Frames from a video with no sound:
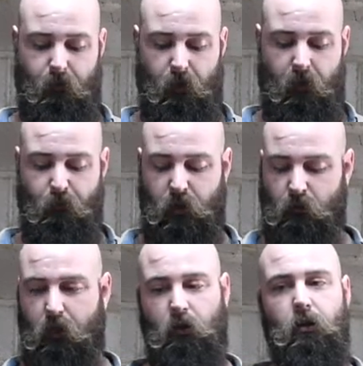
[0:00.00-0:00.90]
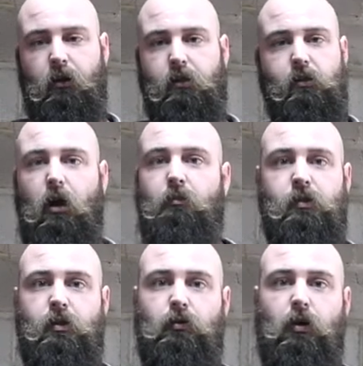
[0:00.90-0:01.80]
In between all of this, I'm
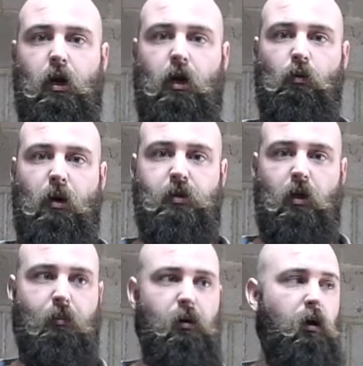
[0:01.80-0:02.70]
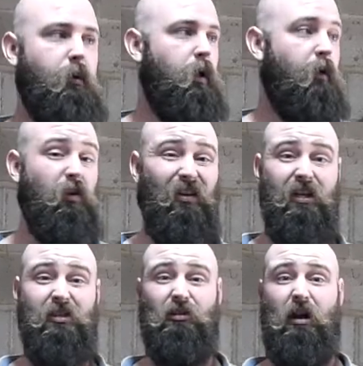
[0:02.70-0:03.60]
still trying to get a website up and running. I've got an
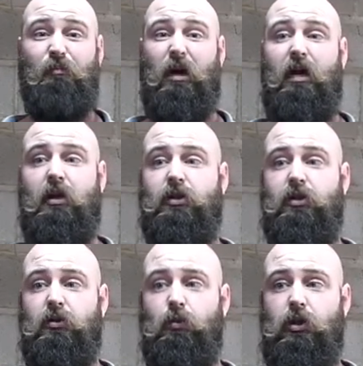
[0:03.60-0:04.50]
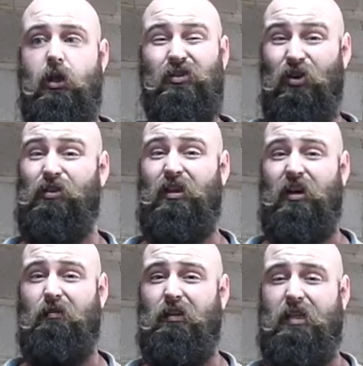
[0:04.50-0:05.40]
Instagram page, which I don't think
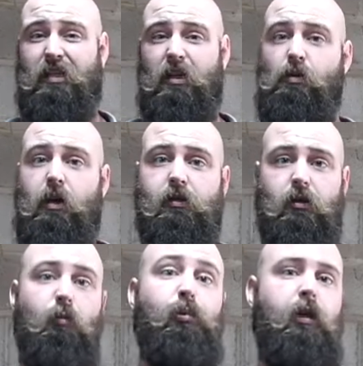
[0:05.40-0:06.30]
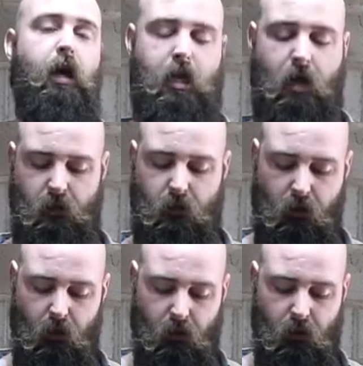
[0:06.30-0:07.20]
I've linked anywhere. So I'll put that down so
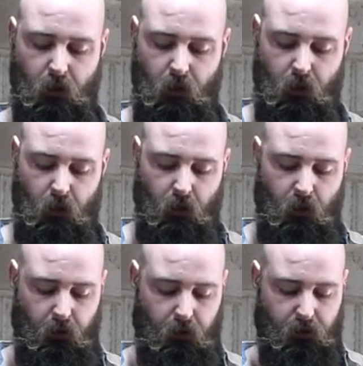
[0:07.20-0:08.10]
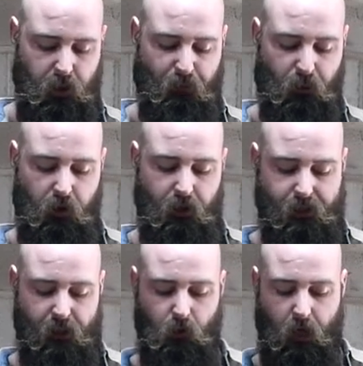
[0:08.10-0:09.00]
you can jump on and
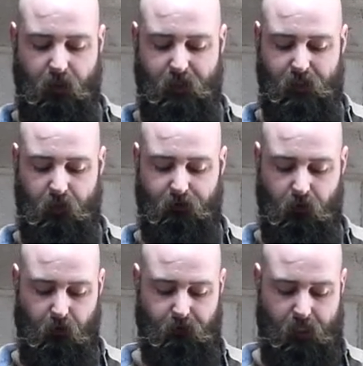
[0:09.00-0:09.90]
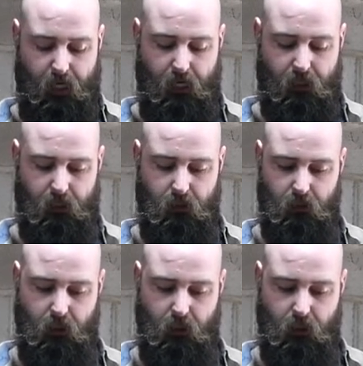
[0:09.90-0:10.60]
see what other stuff that I've done.